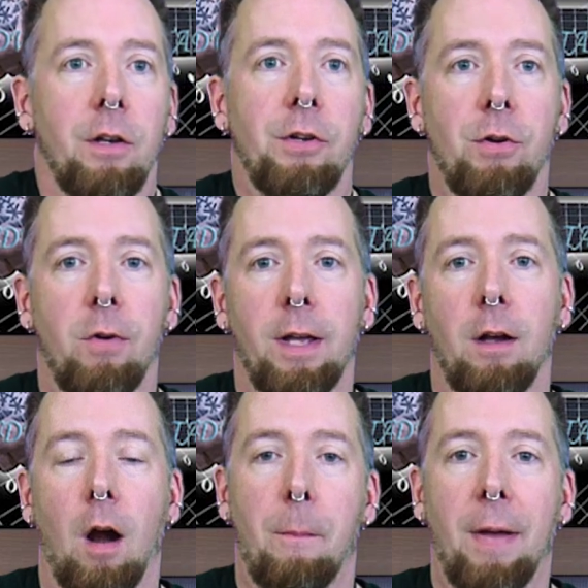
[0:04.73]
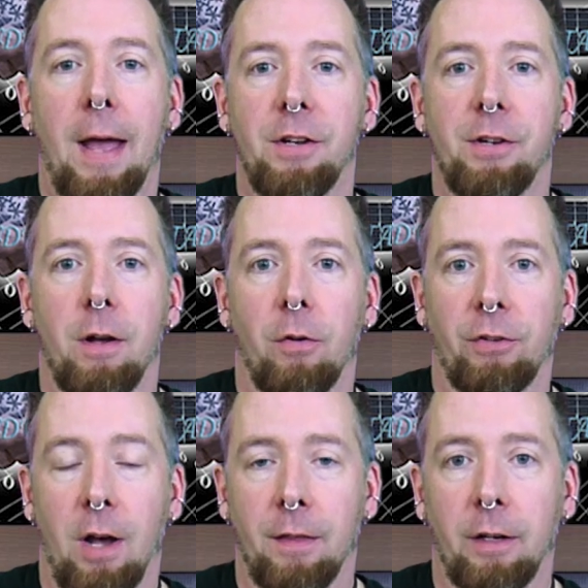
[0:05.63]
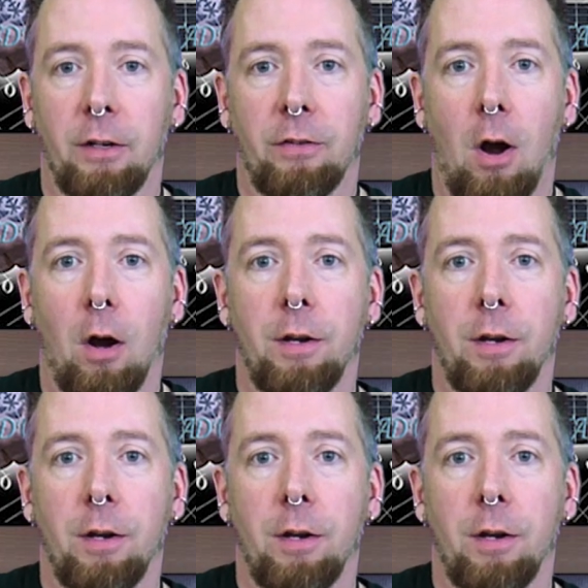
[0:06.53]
doing arpeggios on the guitar